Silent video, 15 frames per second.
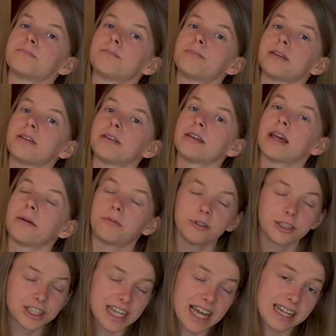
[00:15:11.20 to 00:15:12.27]
be
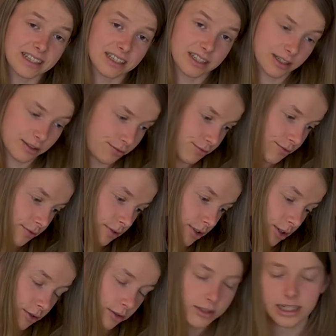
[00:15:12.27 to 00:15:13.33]
appreciated if
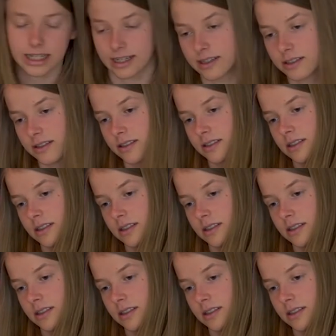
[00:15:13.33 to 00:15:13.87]
you did.